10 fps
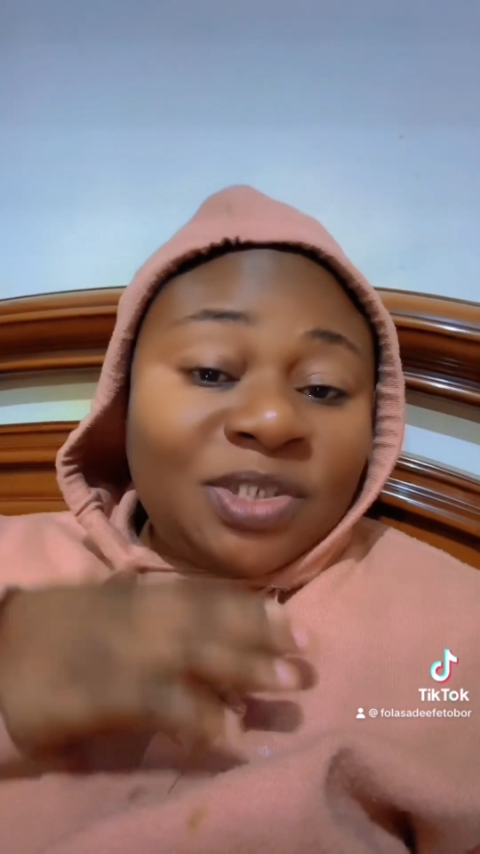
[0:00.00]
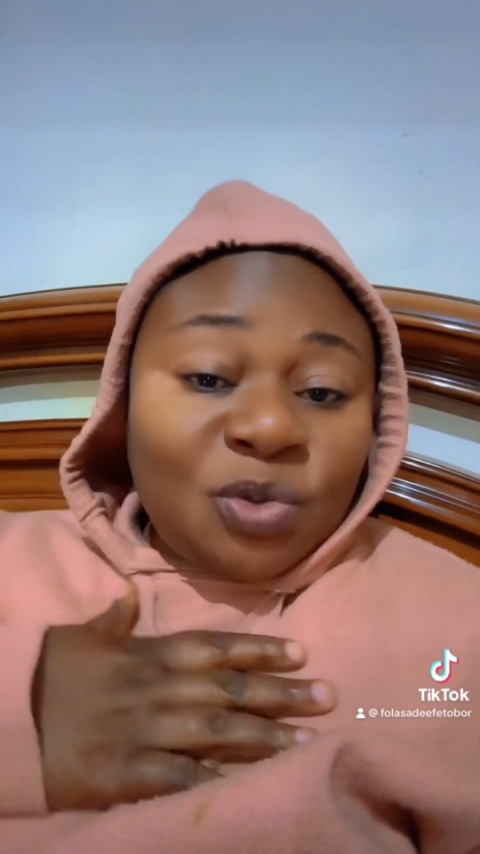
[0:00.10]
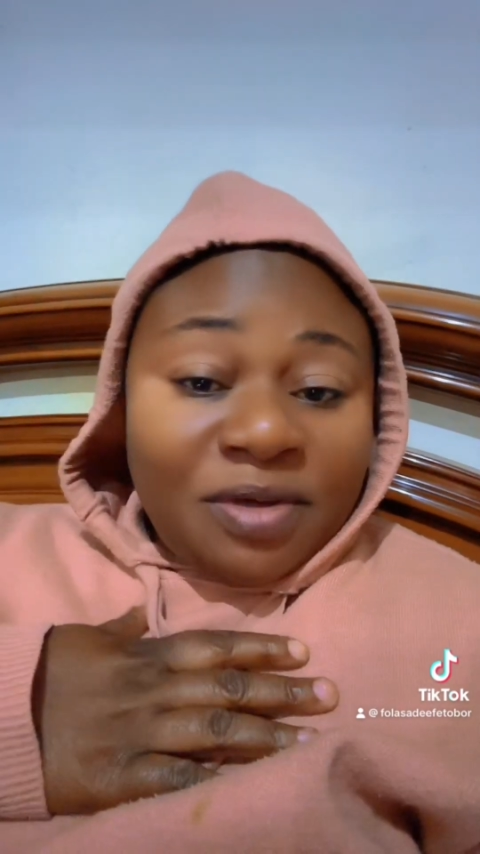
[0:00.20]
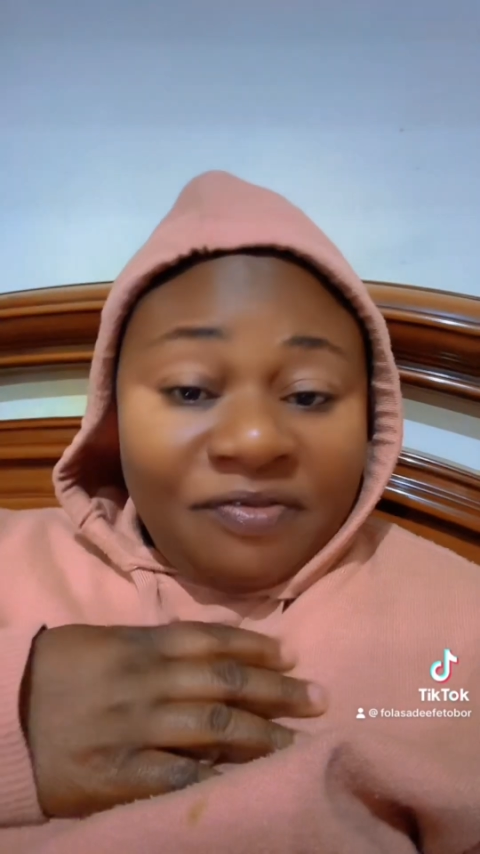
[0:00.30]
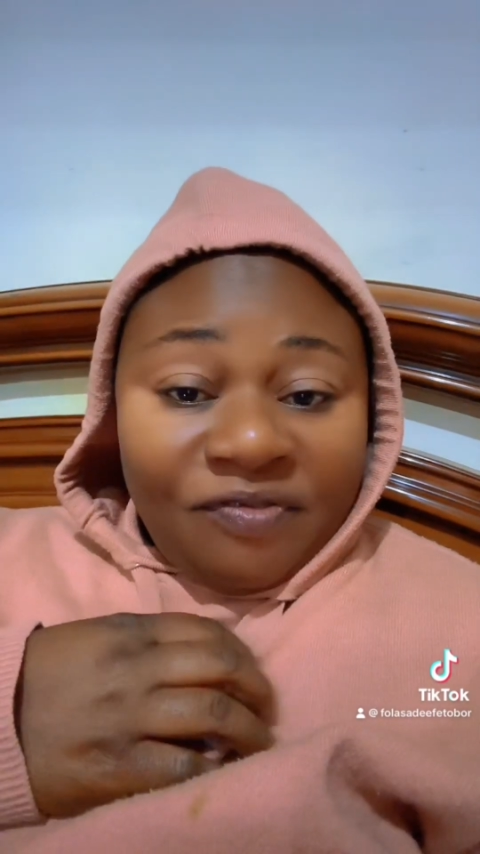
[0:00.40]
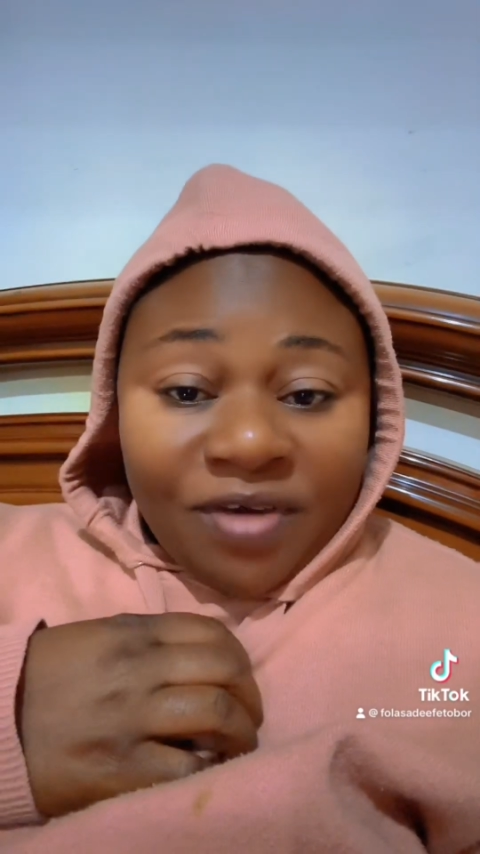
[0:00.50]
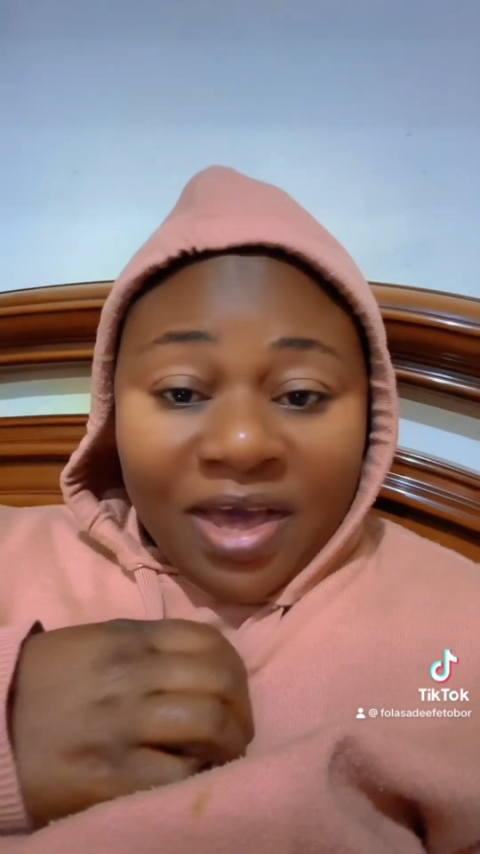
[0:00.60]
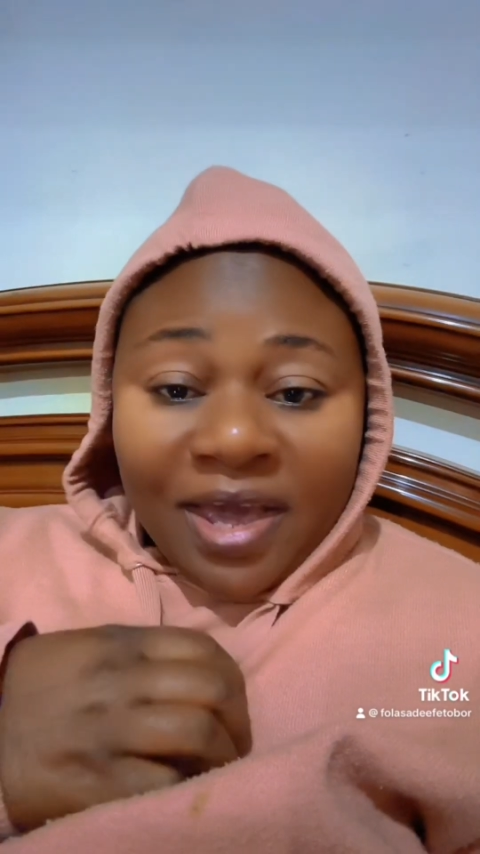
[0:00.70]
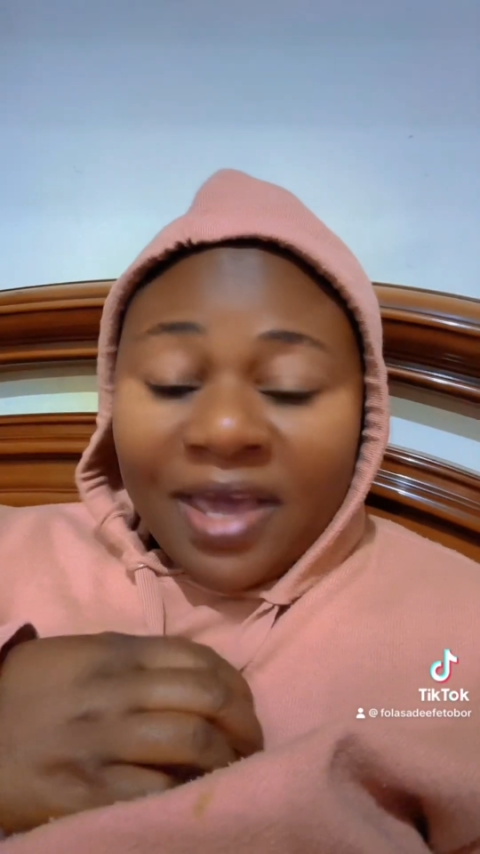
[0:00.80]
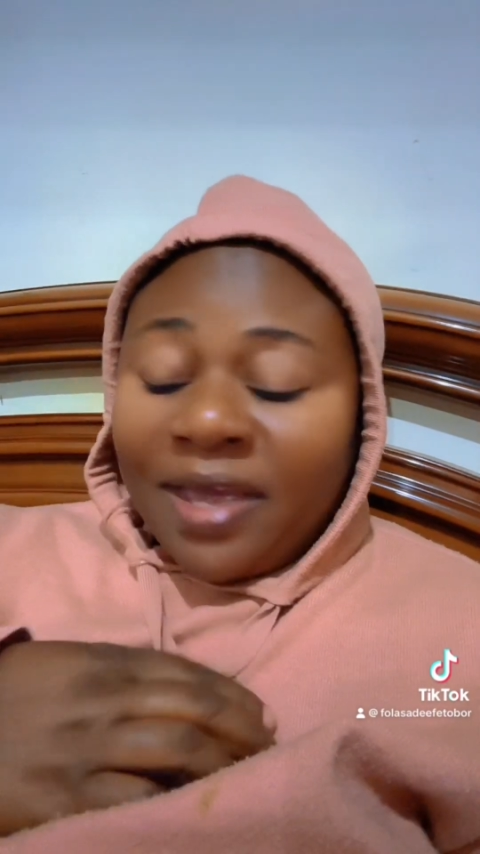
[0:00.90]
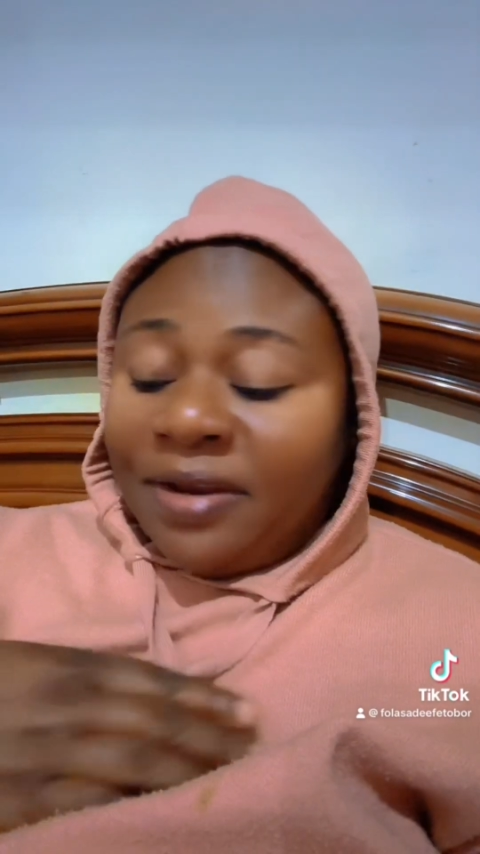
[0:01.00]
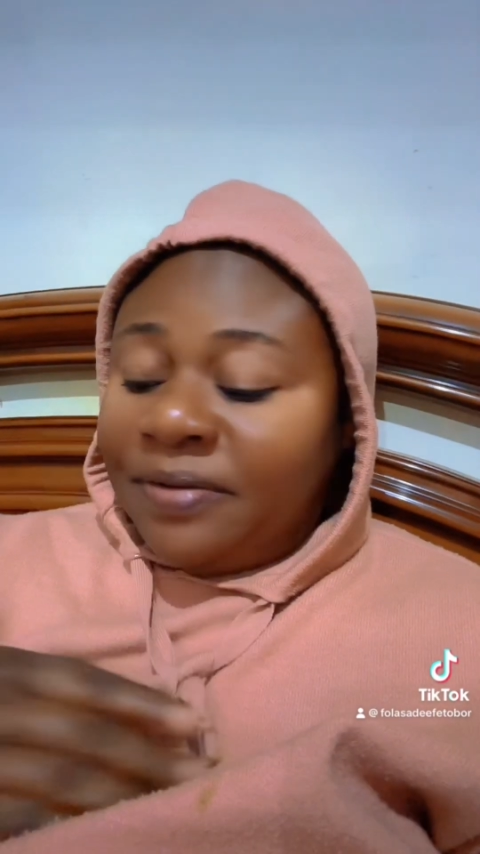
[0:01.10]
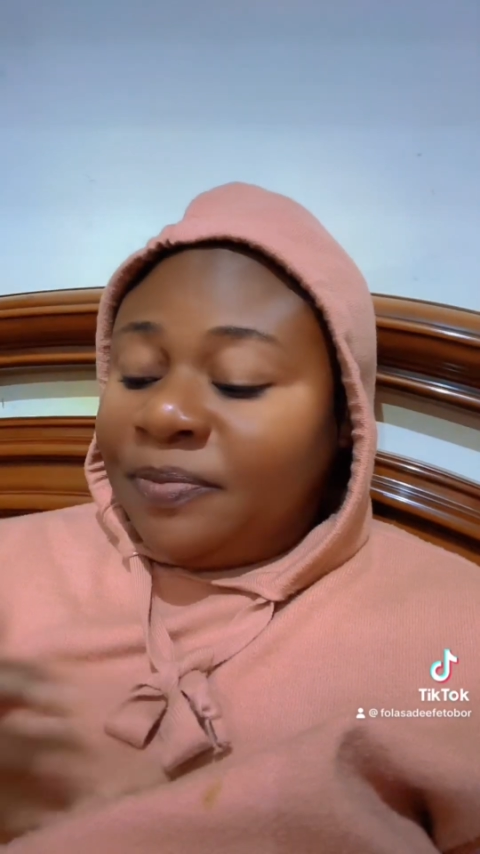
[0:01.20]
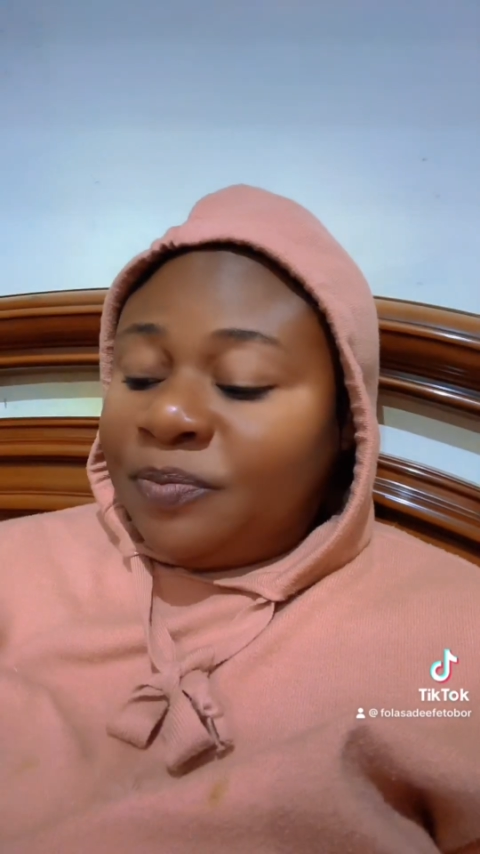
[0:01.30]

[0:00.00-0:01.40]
doing fine.